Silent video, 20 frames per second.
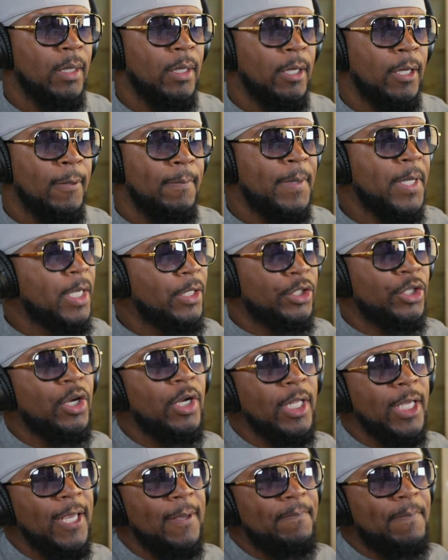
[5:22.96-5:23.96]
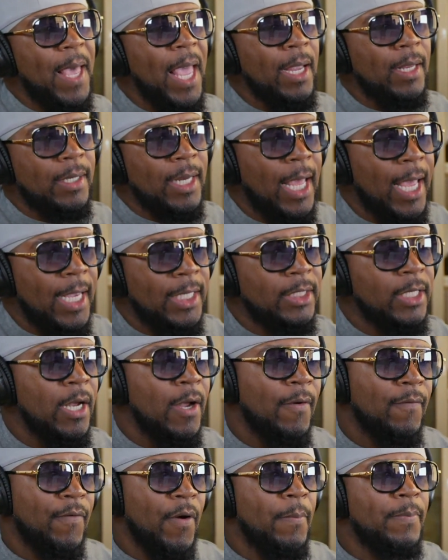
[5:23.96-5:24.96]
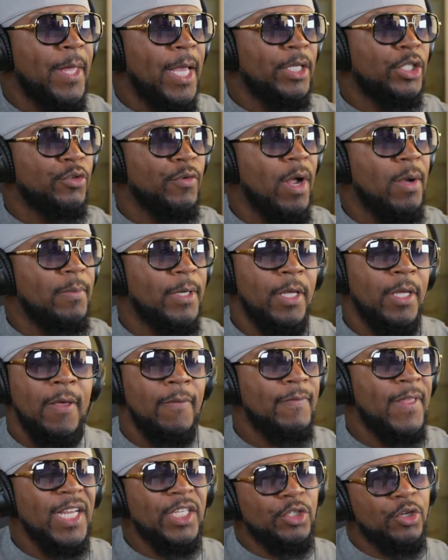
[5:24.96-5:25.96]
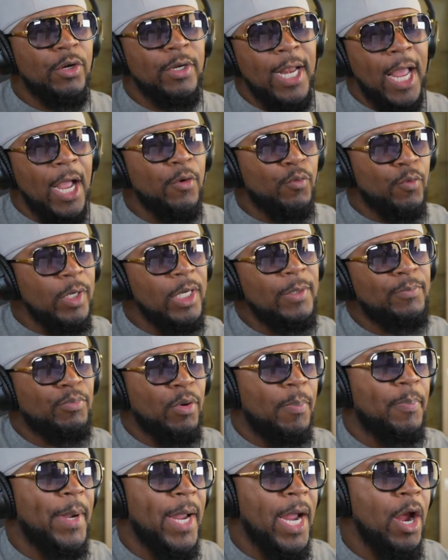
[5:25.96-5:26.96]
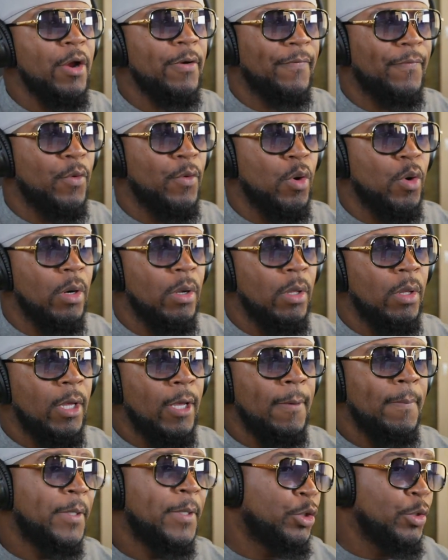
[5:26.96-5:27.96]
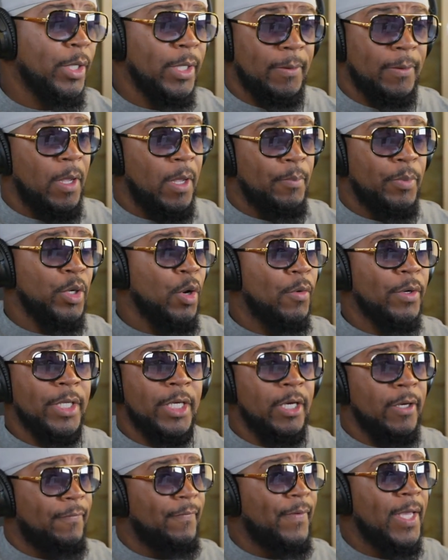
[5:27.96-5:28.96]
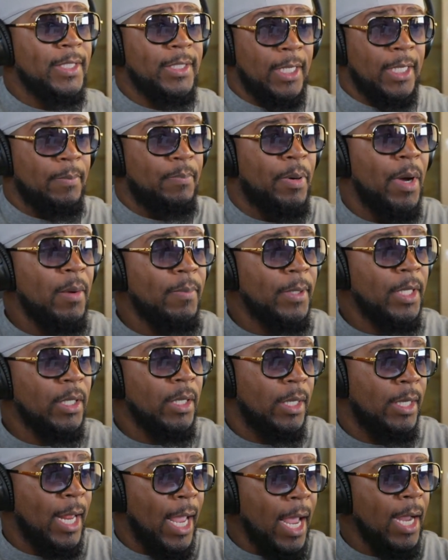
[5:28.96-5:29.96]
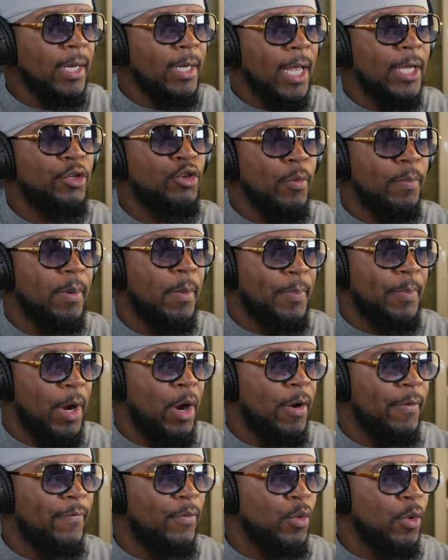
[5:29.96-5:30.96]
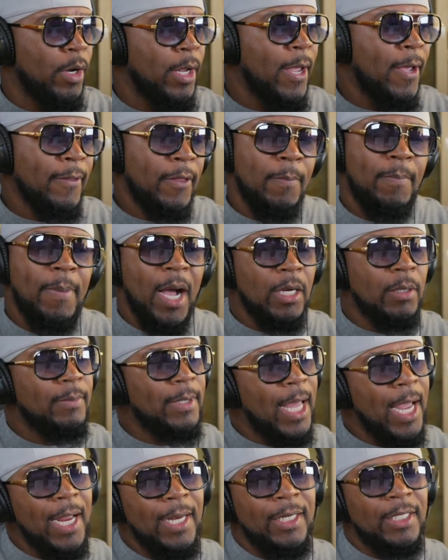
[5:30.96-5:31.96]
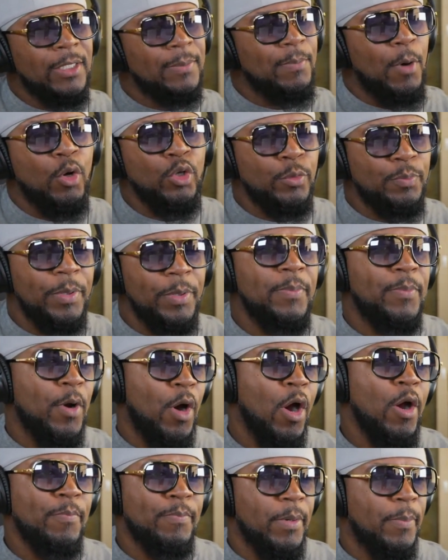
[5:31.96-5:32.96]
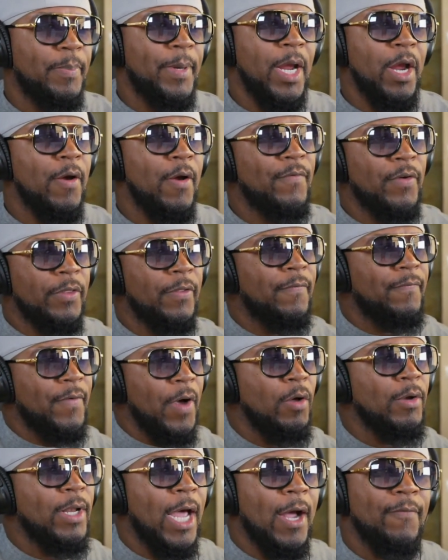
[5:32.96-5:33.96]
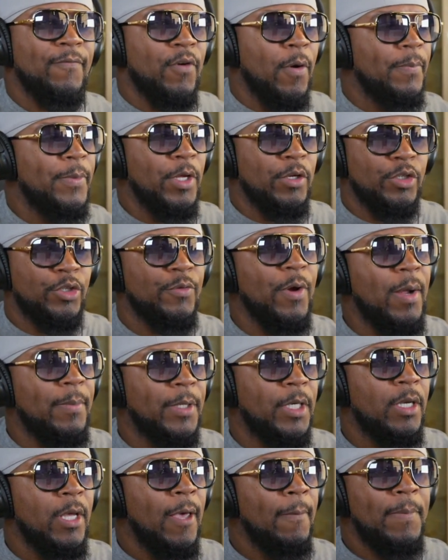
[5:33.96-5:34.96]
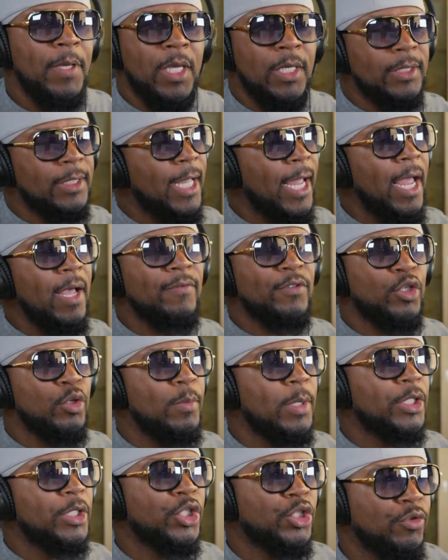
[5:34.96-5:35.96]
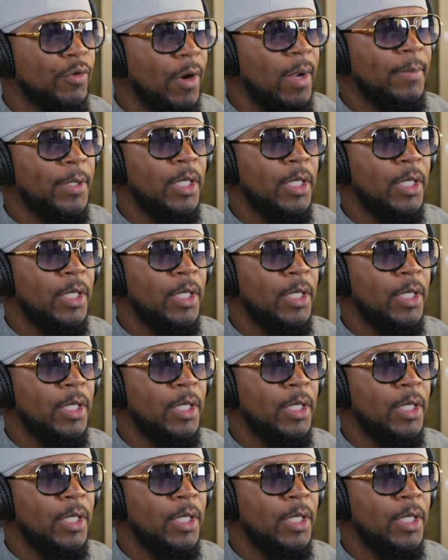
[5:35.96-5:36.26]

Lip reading: because you're going to get backlash from that drama that you're not really prepared for. But you can put on a good face in public and act like you're prepared for it. The bottom line is most people aren't prepared for the fallout from their drama because they have so much trauma